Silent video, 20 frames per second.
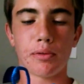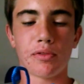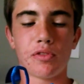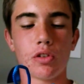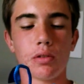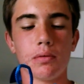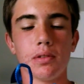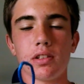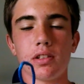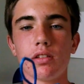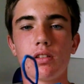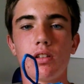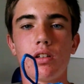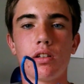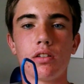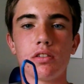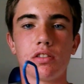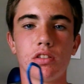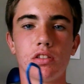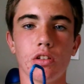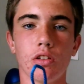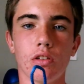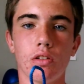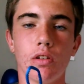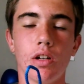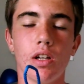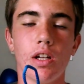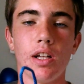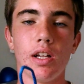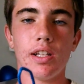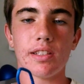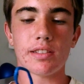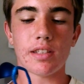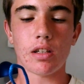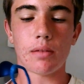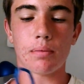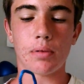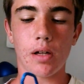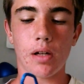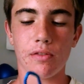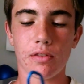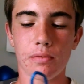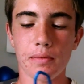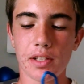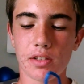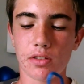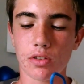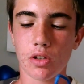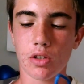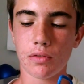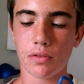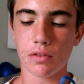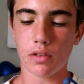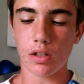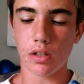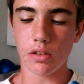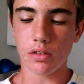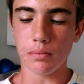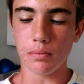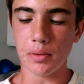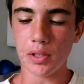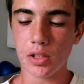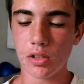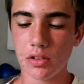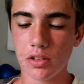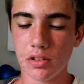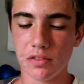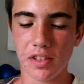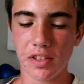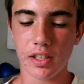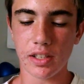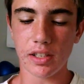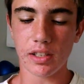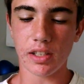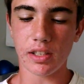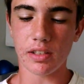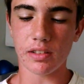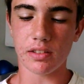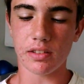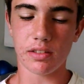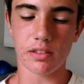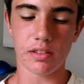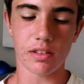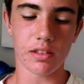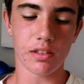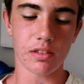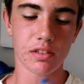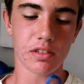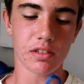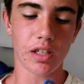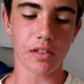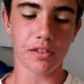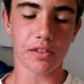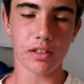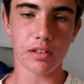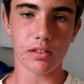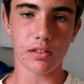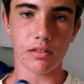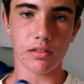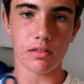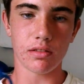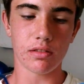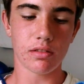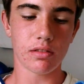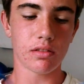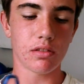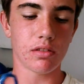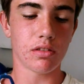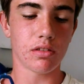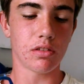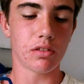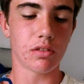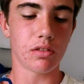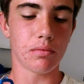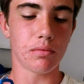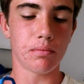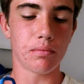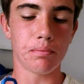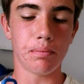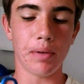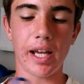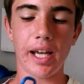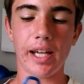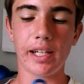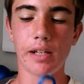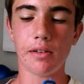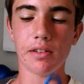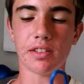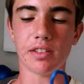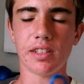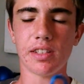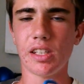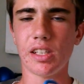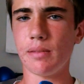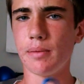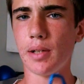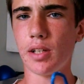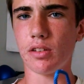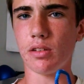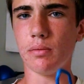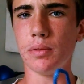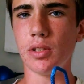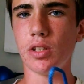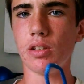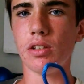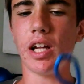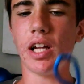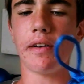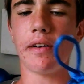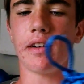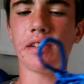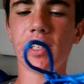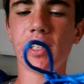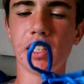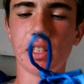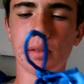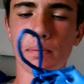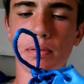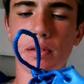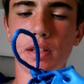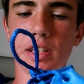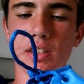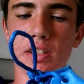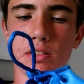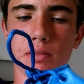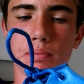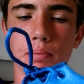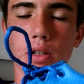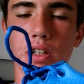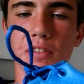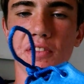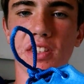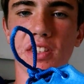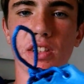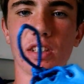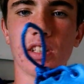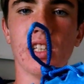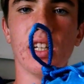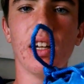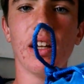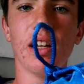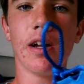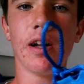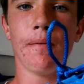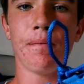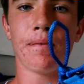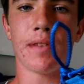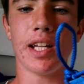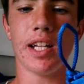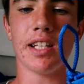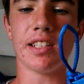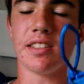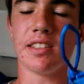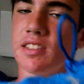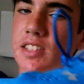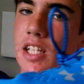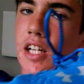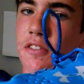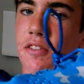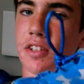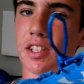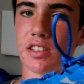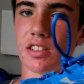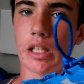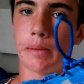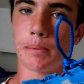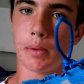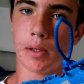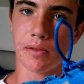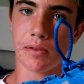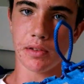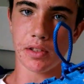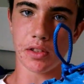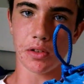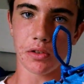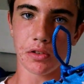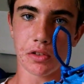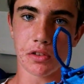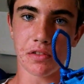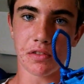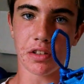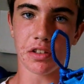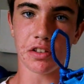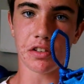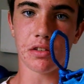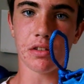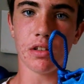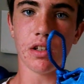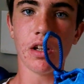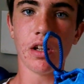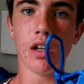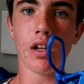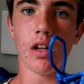the performance at all, so it's not a problem for me. So overall, the build is very nice. There's nothing bad I would say about the build. Everything is placed perfectly, and this is definitely a step up from the older version,